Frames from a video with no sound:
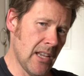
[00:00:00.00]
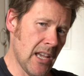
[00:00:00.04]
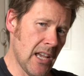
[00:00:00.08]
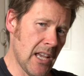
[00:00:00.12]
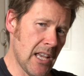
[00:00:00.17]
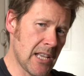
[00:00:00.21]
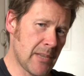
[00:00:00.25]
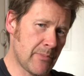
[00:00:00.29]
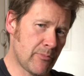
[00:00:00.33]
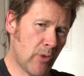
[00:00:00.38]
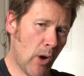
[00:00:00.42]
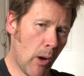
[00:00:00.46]

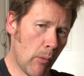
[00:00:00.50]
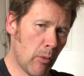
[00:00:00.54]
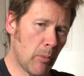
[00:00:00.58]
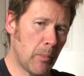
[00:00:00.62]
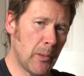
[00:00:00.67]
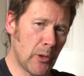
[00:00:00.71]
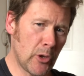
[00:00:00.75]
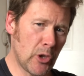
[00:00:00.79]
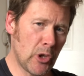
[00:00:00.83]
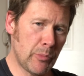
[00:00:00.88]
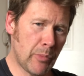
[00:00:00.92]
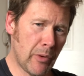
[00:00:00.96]
is probably
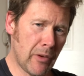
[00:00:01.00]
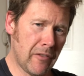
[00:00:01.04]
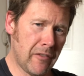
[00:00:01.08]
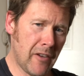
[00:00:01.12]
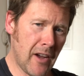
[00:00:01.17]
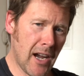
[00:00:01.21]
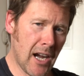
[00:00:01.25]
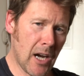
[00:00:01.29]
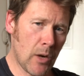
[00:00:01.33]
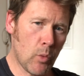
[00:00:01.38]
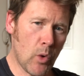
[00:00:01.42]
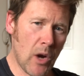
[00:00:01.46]
going to
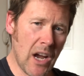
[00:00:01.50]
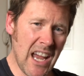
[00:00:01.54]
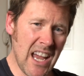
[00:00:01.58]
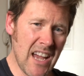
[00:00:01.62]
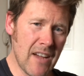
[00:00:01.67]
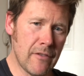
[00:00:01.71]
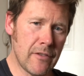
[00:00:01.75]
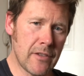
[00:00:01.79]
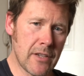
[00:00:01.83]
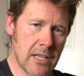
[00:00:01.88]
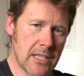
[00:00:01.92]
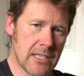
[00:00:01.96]
prefer
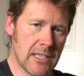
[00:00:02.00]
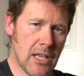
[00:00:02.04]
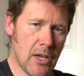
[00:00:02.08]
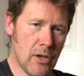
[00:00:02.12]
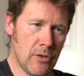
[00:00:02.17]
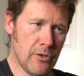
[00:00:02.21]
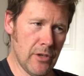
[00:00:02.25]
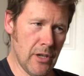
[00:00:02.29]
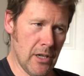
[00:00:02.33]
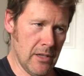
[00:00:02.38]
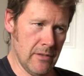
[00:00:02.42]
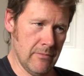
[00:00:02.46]
whatever is
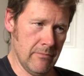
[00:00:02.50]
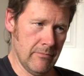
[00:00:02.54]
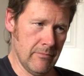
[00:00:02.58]
louder.